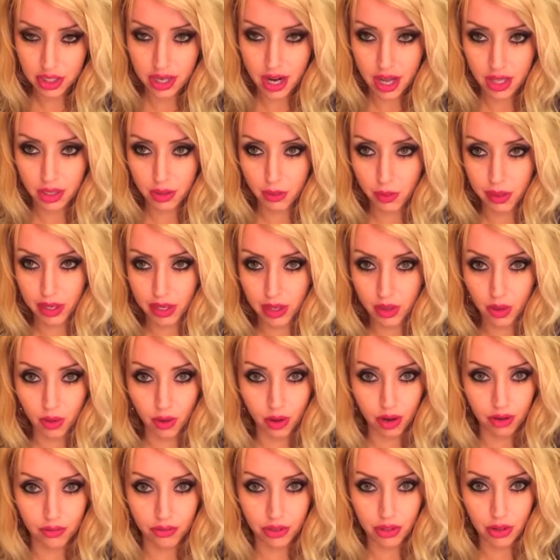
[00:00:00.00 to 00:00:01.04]
your color wheel,
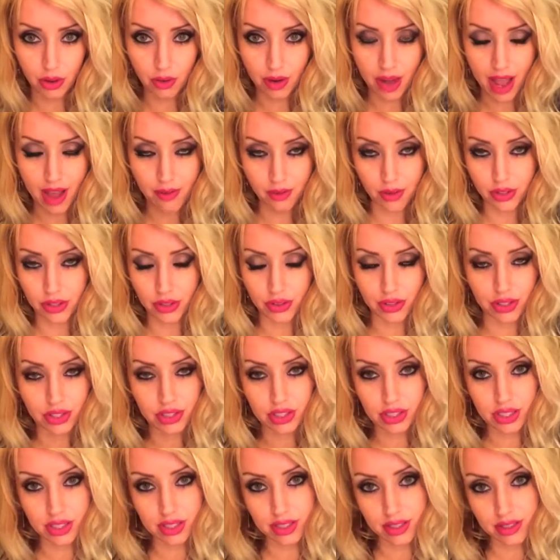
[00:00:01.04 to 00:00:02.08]
or if you don't have one, you can
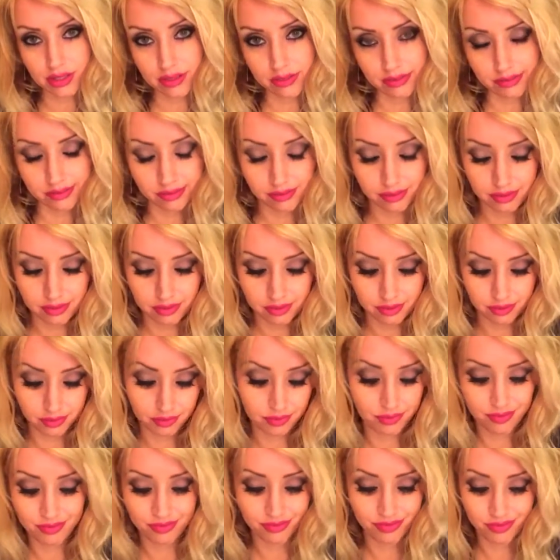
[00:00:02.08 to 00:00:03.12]
just
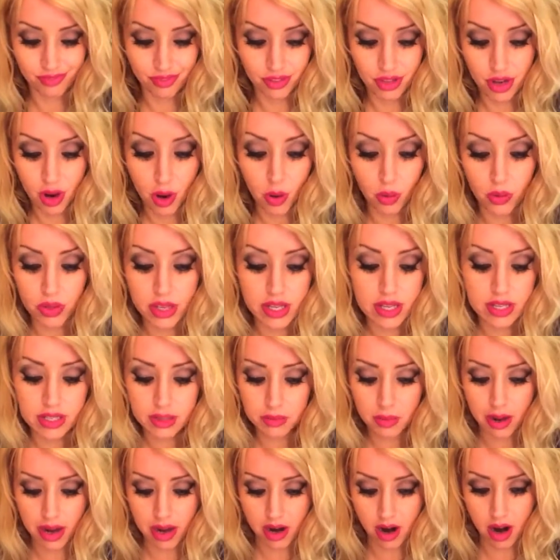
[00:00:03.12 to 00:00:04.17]
know
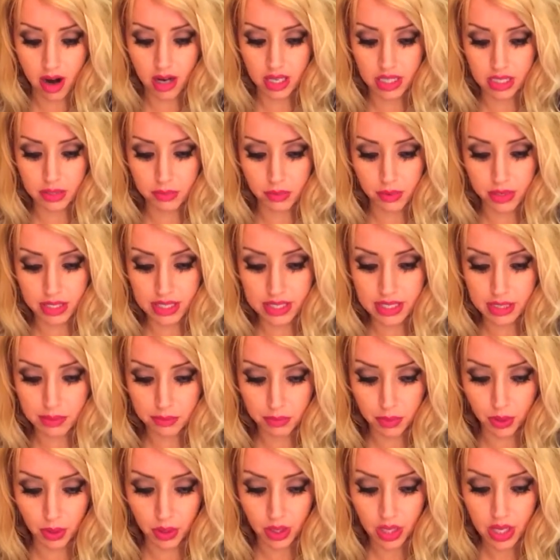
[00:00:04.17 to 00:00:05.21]
this by heart. It's pretty
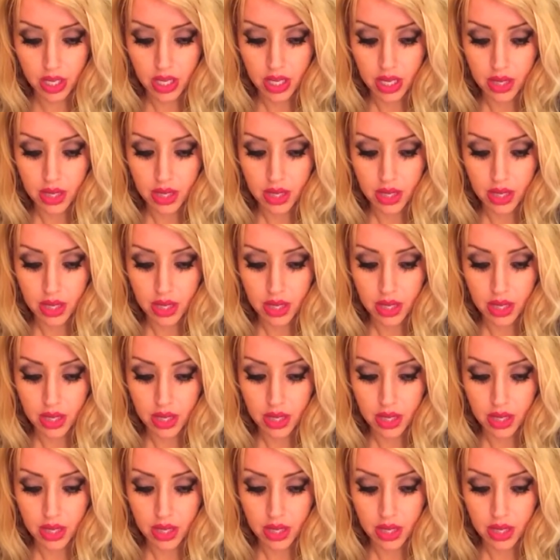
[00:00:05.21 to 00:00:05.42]
simple.